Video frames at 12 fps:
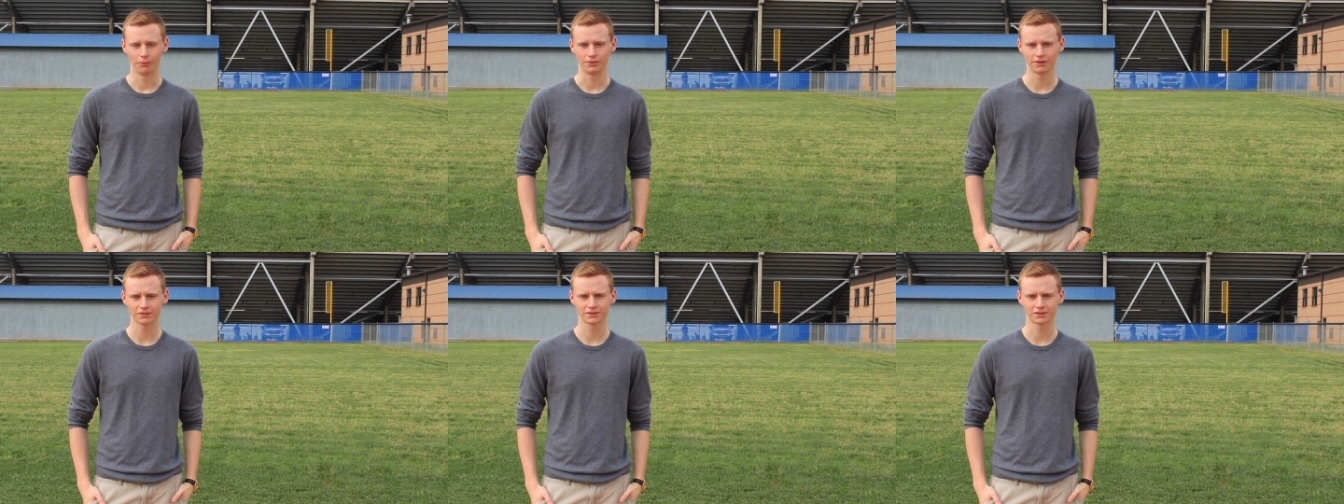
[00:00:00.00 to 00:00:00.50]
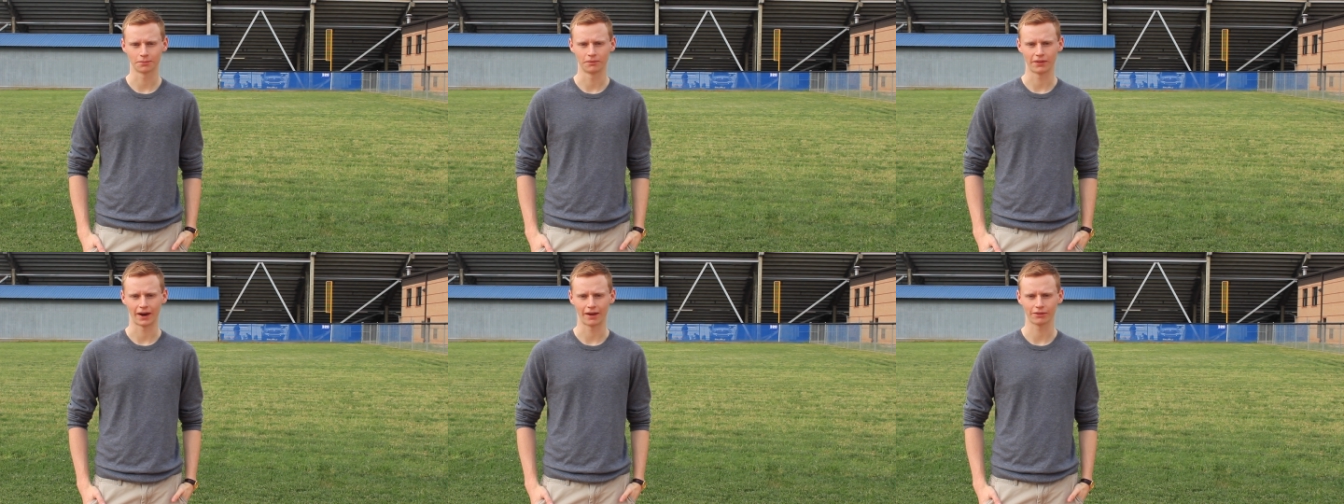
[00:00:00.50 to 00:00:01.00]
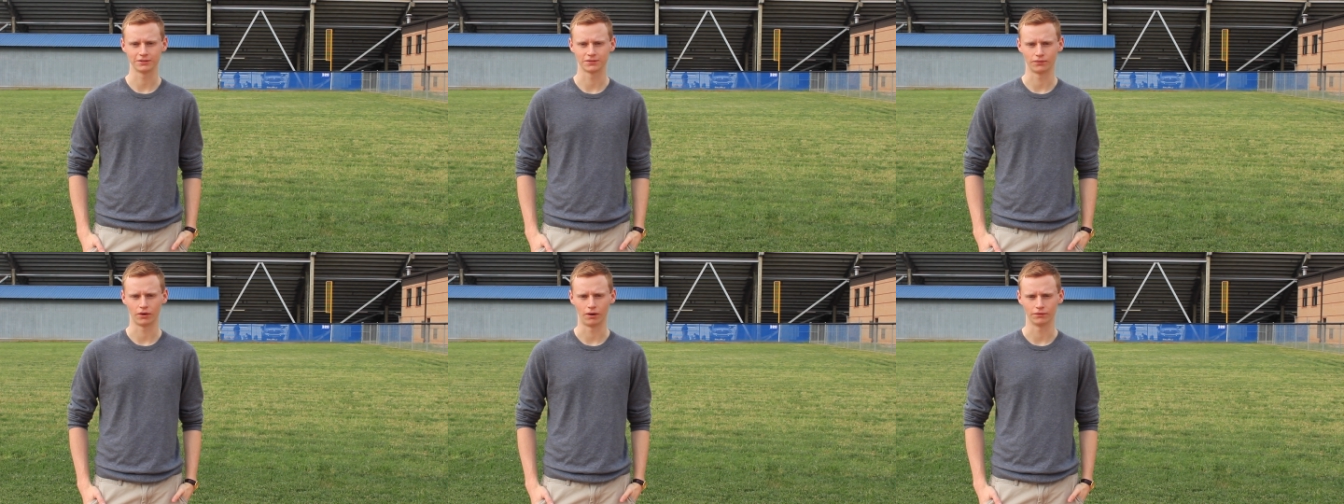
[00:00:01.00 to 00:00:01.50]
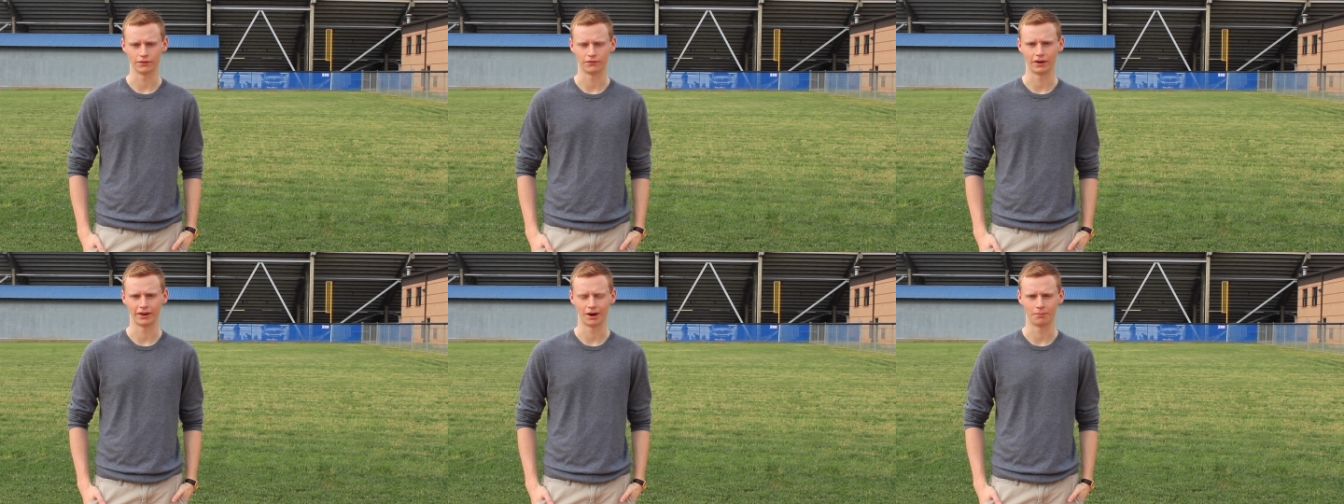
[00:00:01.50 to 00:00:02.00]
We talked to some of the athletes involved to
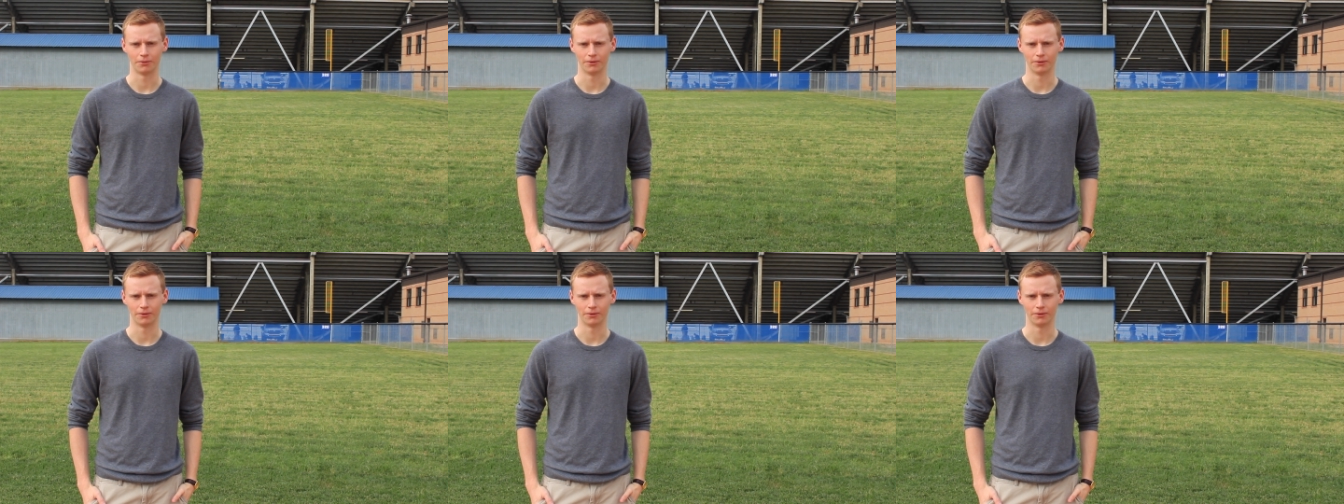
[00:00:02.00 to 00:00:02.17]
find out